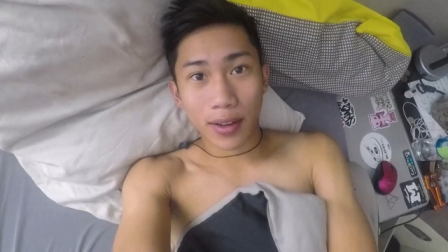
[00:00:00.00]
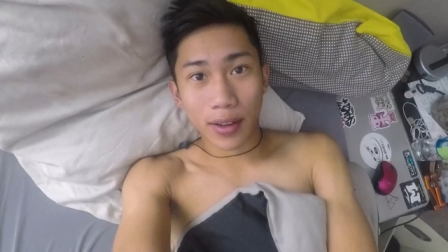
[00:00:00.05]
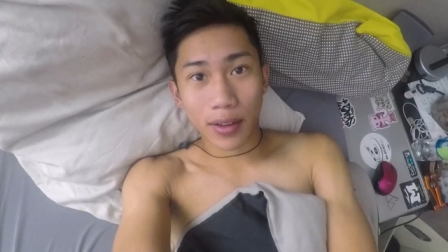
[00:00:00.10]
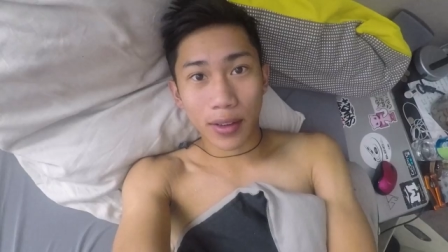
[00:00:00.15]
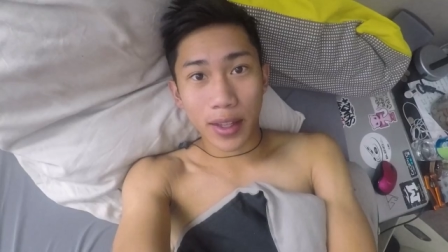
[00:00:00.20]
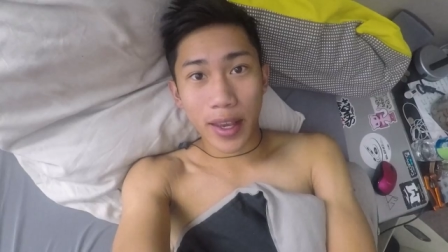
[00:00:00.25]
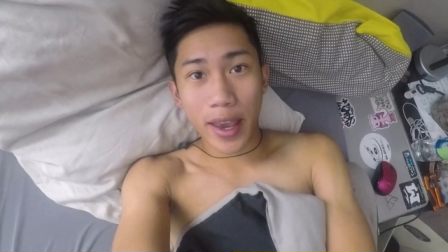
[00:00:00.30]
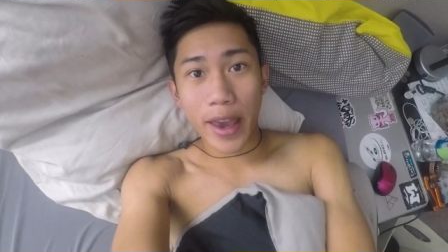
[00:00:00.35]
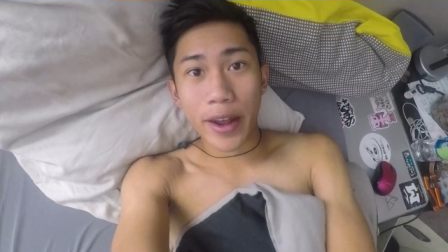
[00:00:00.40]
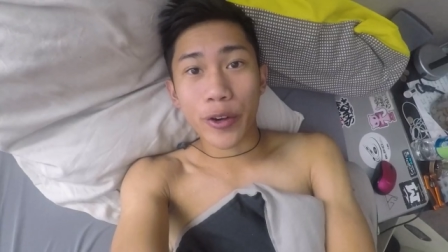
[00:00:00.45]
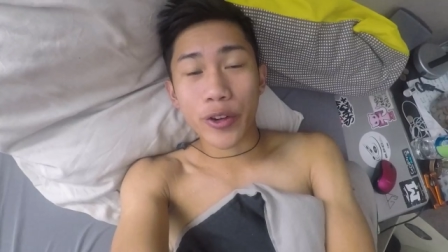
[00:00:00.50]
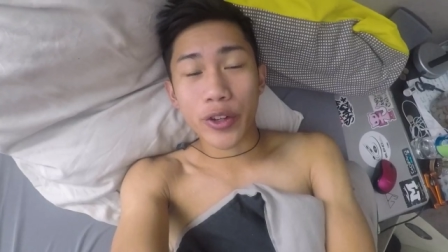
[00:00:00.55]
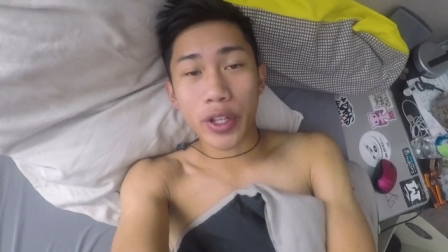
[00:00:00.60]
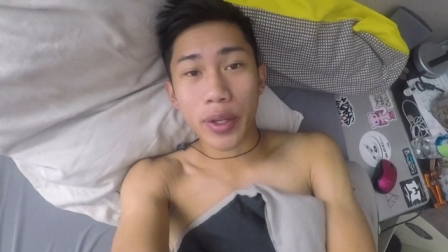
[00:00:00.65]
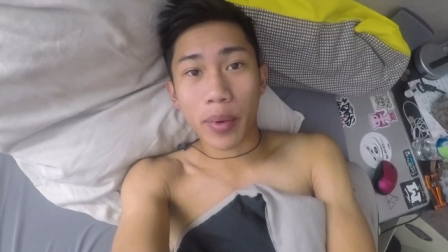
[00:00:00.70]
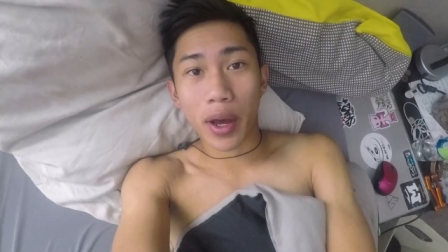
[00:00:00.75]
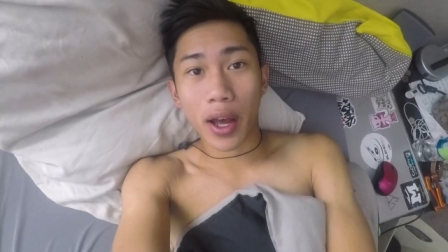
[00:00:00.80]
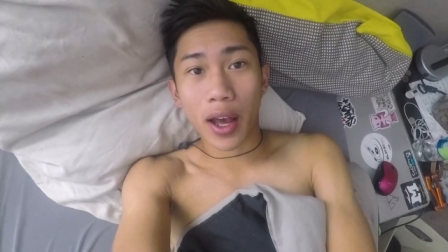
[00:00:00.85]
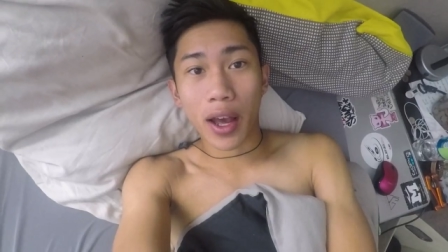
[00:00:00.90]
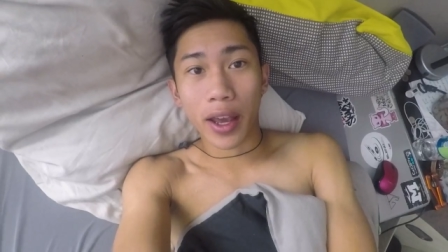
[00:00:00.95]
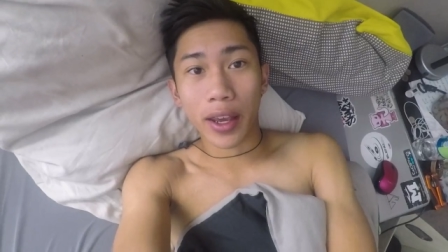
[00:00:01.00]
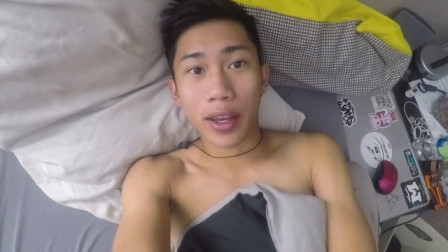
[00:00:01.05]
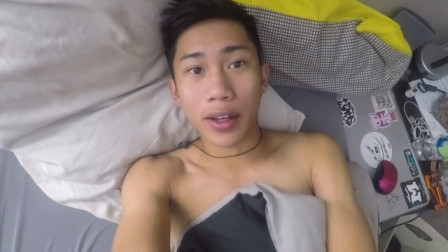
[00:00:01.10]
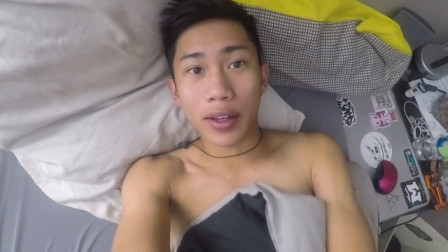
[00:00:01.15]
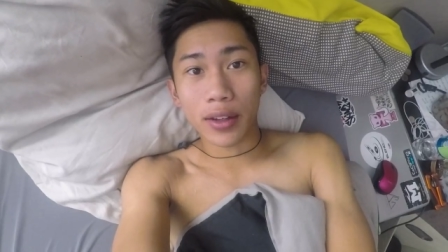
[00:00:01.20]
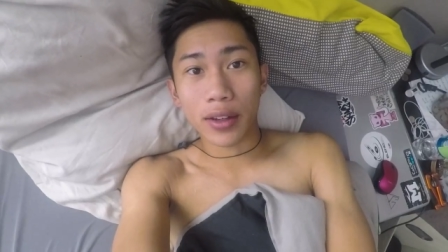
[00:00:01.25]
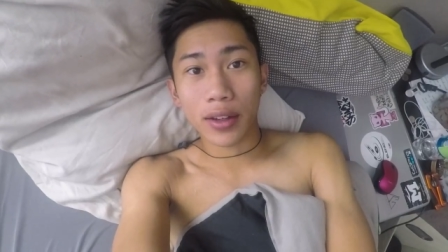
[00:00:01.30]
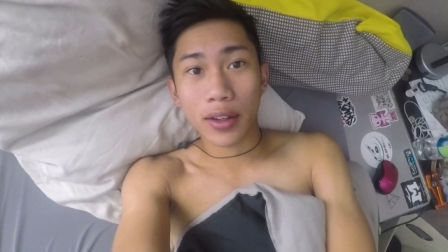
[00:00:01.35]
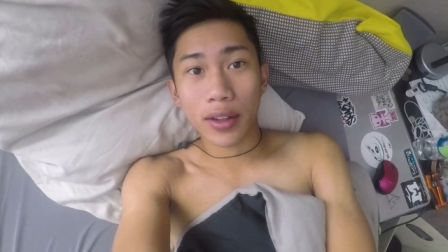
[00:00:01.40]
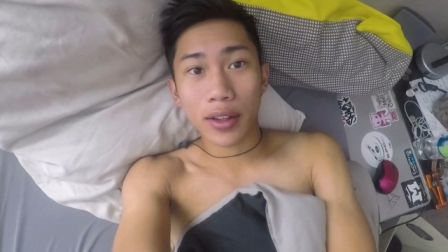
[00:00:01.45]
the energy
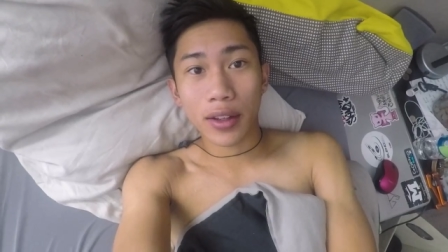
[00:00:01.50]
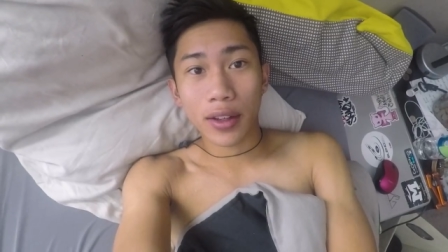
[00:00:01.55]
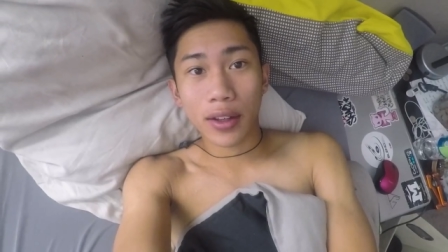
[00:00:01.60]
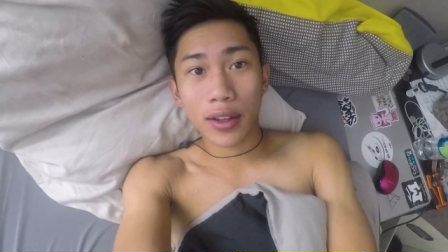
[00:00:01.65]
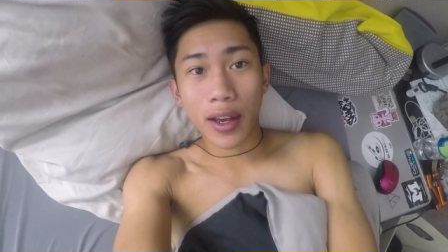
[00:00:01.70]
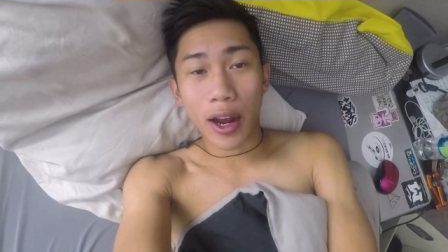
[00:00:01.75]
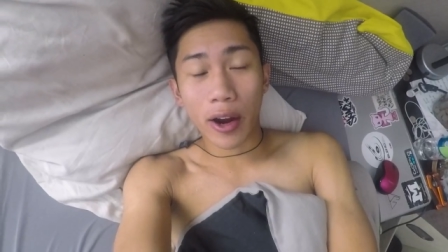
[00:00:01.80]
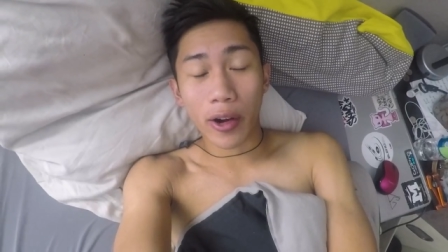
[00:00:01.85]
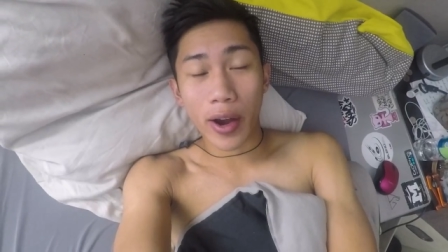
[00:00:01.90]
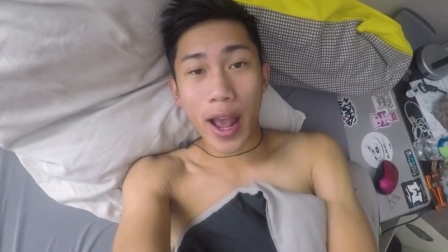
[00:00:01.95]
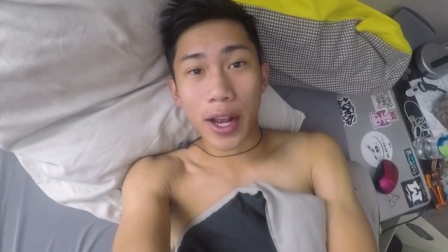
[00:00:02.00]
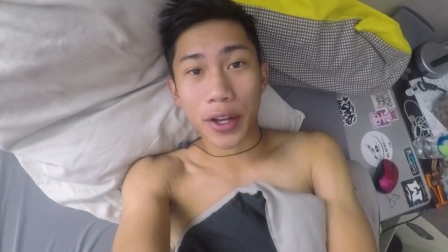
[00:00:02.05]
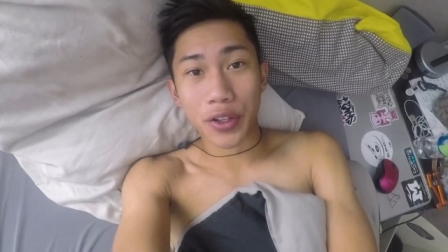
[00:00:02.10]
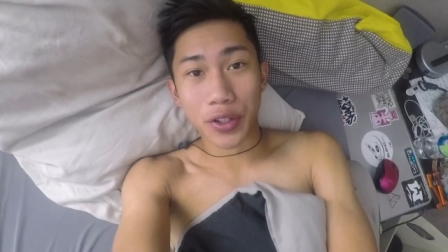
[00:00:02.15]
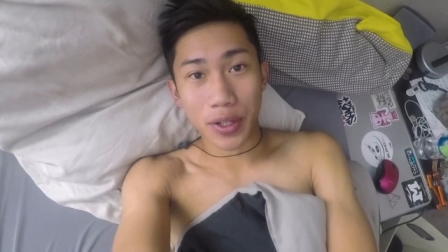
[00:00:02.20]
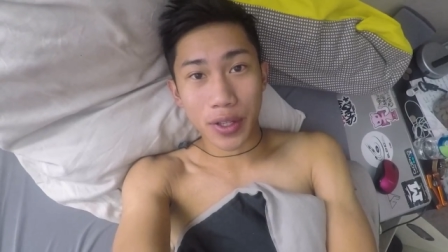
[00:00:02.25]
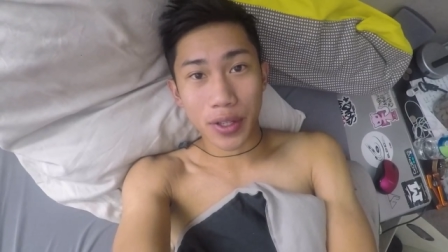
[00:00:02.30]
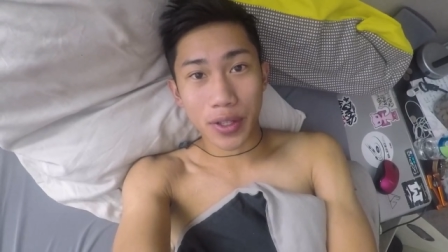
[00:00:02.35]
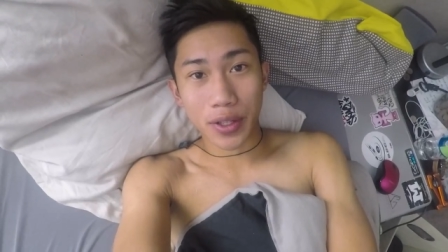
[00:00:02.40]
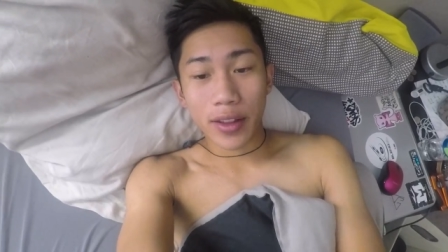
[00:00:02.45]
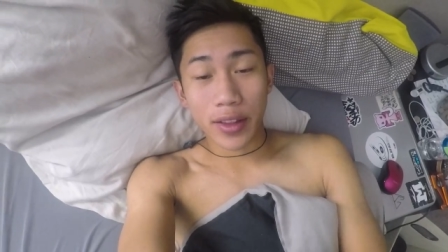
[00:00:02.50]
behind our actions.